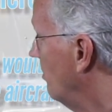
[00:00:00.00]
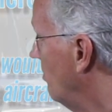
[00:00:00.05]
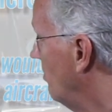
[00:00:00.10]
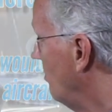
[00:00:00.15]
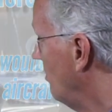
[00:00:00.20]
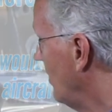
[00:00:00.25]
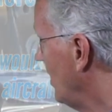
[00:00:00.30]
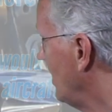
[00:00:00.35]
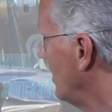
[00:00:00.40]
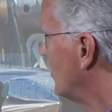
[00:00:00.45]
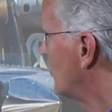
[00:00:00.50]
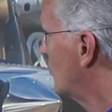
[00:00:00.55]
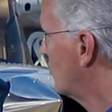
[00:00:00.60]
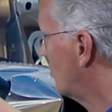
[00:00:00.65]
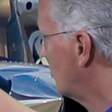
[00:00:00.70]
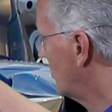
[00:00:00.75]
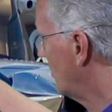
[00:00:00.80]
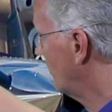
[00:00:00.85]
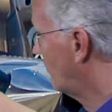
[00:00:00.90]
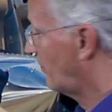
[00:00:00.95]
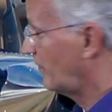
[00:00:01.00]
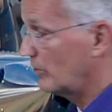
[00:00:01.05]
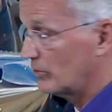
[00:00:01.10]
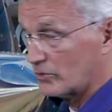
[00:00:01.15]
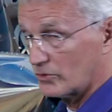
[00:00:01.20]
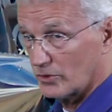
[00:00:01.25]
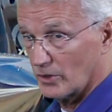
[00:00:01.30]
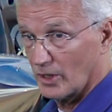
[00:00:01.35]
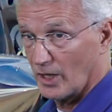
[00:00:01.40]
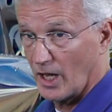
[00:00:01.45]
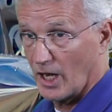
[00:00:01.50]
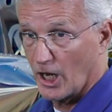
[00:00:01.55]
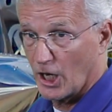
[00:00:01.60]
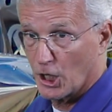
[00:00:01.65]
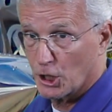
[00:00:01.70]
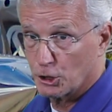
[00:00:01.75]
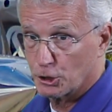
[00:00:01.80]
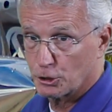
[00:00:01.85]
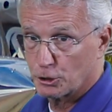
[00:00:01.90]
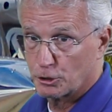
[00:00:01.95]
meets the
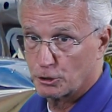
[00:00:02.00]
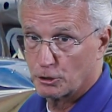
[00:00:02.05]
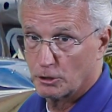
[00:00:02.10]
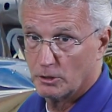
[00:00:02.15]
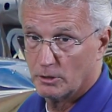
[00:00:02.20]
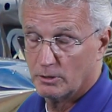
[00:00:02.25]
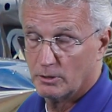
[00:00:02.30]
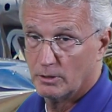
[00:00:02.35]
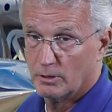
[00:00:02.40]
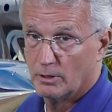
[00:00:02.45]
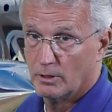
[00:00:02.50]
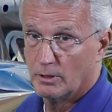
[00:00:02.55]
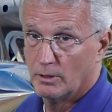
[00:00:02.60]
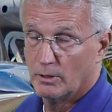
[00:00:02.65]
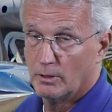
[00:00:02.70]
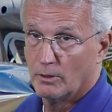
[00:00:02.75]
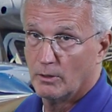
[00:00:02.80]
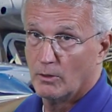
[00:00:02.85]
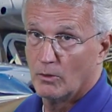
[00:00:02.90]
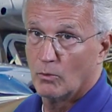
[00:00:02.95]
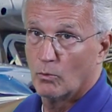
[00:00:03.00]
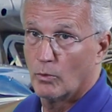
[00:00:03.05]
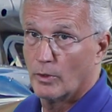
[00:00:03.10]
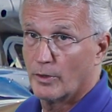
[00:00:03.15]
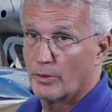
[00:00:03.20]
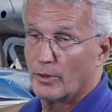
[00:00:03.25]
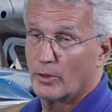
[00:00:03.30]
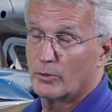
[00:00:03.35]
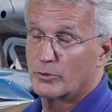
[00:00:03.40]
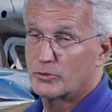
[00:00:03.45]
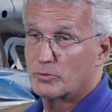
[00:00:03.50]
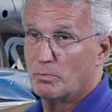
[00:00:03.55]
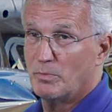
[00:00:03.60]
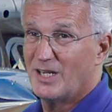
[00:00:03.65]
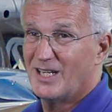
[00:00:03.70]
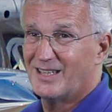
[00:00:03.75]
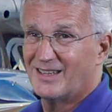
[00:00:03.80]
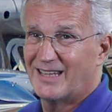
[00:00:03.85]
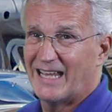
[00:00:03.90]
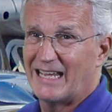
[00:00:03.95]
fuselage. Where those
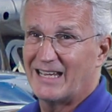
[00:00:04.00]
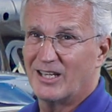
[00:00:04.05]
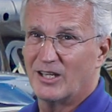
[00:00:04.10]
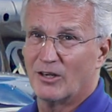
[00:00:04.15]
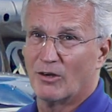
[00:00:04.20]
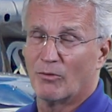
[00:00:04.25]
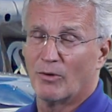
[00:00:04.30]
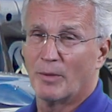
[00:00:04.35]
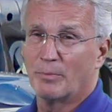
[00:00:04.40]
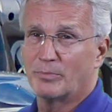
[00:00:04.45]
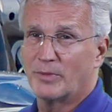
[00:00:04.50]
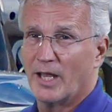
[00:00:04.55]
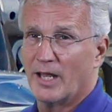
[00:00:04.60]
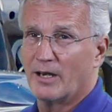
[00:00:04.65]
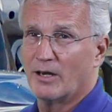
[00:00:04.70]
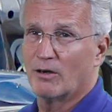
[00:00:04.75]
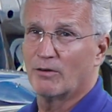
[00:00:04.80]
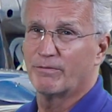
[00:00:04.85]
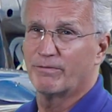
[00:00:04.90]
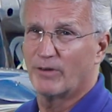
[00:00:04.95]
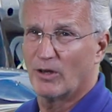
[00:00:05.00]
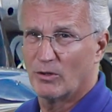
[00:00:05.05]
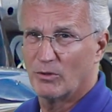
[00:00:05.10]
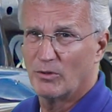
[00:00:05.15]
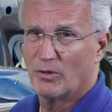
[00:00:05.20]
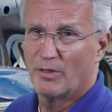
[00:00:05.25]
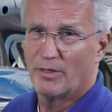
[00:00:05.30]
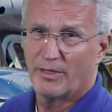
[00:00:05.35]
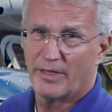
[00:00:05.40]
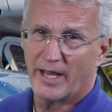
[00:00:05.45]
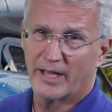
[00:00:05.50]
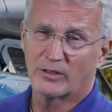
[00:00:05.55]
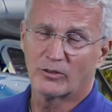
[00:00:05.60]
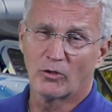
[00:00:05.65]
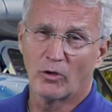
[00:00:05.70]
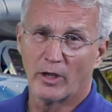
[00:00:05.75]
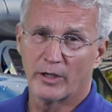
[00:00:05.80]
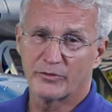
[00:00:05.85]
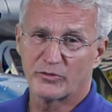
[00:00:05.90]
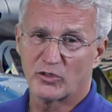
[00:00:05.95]
meet, they interrupt that airflow.
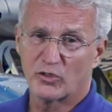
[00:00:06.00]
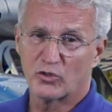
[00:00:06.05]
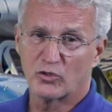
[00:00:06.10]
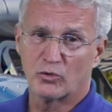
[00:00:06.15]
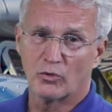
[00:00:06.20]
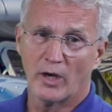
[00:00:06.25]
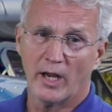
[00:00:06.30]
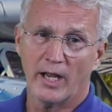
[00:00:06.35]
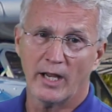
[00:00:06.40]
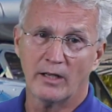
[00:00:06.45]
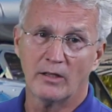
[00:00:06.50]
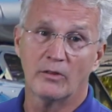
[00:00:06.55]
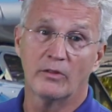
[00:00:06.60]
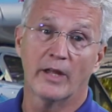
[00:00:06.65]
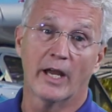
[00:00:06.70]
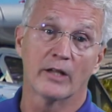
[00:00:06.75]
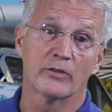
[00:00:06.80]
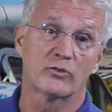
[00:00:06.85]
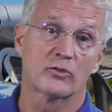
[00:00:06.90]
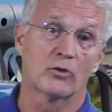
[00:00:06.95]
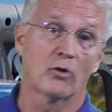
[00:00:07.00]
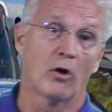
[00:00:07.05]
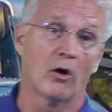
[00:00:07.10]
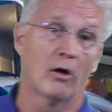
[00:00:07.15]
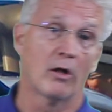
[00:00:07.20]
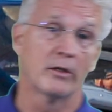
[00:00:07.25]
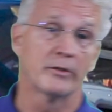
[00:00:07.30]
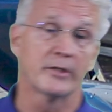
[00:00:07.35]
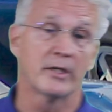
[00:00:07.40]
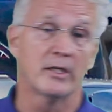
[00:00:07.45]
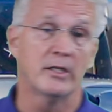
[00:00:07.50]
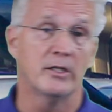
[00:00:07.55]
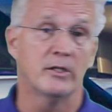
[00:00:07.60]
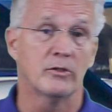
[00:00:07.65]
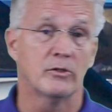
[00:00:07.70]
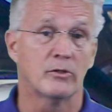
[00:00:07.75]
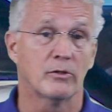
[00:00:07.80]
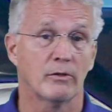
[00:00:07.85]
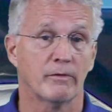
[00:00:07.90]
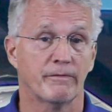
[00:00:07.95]
That causes drag. That's called
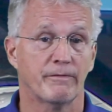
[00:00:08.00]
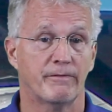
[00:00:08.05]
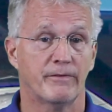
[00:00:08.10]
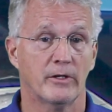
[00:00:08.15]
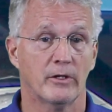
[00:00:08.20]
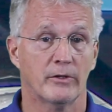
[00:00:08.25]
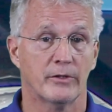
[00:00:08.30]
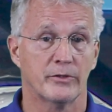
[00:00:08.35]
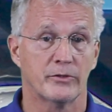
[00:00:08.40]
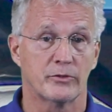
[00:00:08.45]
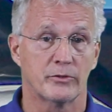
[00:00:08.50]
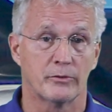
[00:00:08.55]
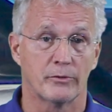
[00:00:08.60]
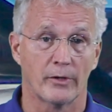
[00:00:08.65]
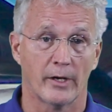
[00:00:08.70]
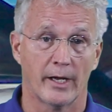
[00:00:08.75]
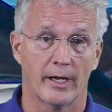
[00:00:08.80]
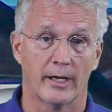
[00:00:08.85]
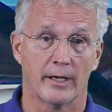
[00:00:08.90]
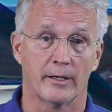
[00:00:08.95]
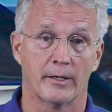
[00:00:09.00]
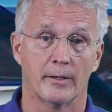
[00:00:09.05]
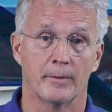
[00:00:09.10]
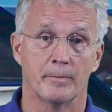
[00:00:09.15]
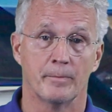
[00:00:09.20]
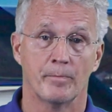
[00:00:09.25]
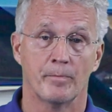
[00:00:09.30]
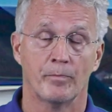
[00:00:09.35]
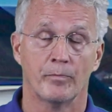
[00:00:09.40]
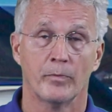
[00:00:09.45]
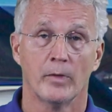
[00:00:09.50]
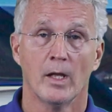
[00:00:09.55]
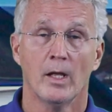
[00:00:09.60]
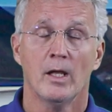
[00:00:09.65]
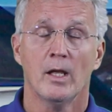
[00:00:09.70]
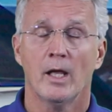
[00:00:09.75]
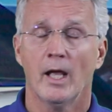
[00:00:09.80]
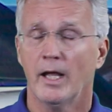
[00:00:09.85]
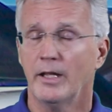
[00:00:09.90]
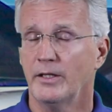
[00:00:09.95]
interference drag.
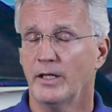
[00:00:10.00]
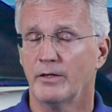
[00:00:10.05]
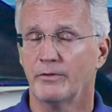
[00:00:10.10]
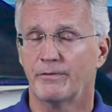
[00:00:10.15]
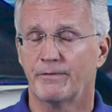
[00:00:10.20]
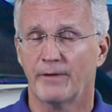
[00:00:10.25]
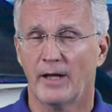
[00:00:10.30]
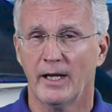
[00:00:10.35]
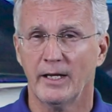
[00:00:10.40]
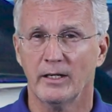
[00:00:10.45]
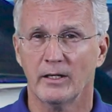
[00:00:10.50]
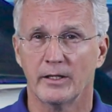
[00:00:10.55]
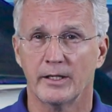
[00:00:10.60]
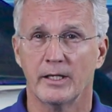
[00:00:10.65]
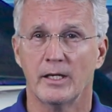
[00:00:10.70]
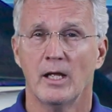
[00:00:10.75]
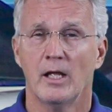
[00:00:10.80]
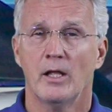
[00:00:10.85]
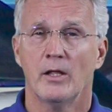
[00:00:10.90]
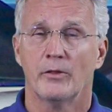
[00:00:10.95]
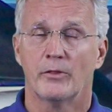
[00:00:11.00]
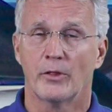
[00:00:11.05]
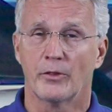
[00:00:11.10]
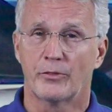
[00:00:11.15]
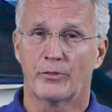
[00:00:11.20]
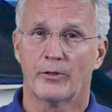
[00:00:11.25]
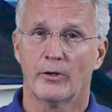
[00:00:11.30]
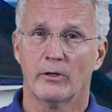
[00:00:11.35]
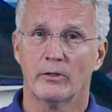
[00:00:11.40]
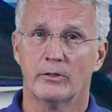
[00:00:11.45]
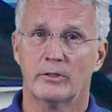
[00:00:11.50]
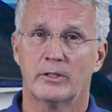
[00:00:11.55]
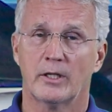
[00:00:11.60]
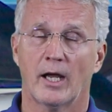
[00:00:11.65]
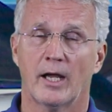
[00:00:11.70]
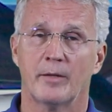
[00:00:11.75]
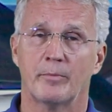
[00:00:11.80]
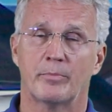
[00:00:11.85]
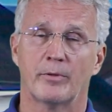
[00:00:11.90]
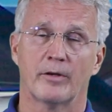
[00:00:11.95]
And then finally, the third
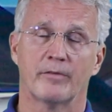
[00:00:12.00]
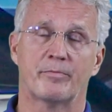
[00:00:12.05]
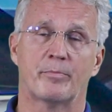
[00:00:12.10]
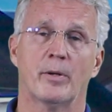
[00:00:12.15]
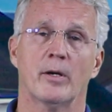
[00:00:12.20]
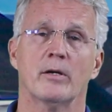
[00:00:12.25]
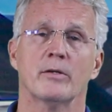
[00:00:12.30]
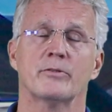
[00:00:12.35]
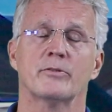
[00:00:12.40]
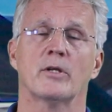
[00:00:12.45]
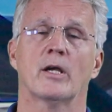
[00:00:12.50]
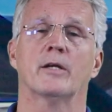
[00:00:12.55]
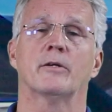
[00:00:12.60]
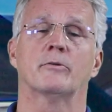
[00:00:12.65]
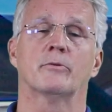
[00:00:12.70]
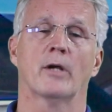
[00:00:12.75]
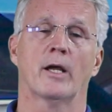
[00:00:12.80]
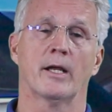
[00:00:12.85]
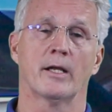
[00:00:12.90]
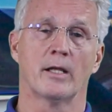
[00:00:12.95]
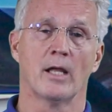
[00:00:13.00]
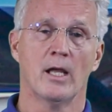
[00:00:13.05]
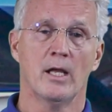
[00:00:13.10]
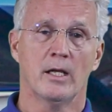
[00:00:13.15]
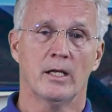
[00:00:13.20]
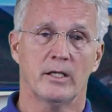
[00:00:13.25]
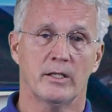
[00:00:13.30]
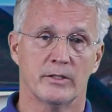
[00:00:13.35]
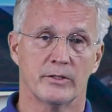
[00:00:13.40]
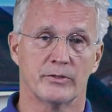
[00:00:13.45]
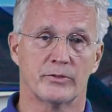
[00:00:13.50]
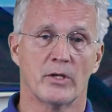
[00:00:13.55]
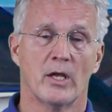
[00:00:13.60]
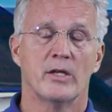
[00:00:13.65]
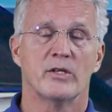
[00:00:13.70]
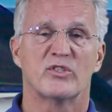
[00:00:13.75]
type of parasite drag is